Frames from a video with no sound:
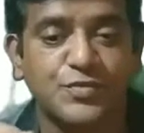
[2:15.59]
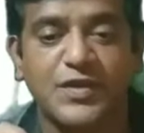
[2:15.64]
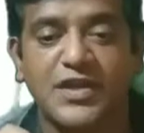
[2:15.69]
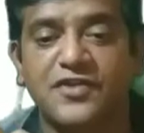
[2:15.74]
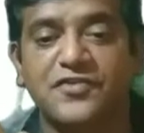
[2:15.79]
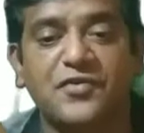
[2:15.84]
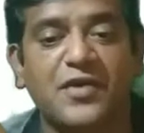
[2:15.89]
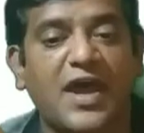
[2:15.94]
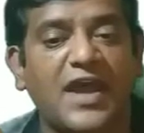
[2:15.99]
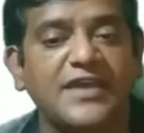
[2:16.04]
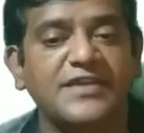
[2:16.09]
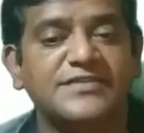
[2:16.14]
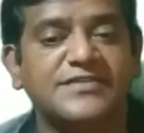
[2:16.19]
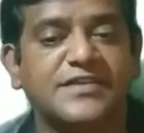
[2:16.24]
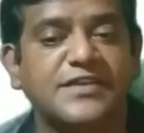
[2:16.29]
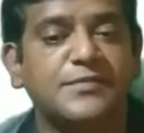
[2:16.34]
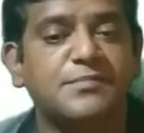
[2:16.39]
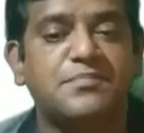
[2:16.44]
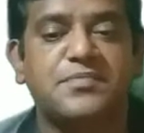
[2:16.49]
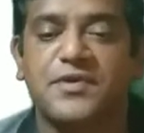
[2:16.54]
will rise
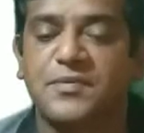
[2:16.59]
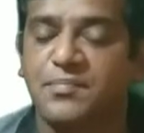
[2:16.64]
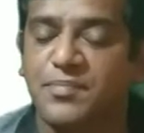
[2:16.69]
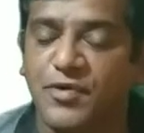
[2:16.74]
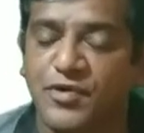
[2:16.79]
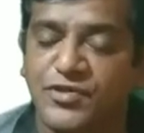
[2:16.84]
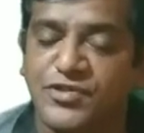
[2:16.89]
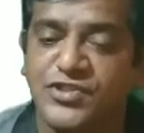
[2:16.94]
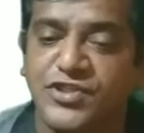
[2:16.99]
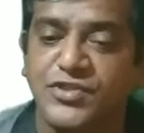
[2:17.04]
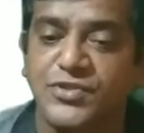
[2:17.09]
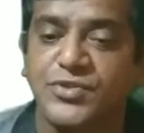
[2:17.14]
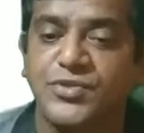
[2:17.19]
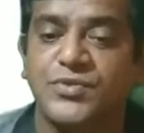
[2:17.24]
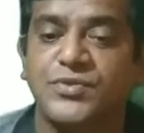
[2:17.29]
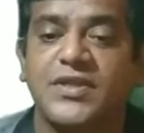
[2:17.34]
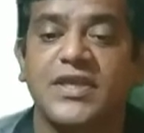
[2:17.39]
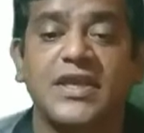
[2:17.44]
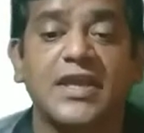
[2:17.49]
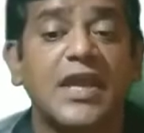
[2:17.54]
in proportion to
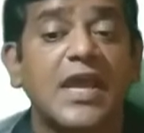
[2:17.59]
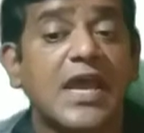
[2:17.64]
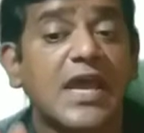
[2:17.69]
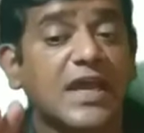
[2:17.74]
the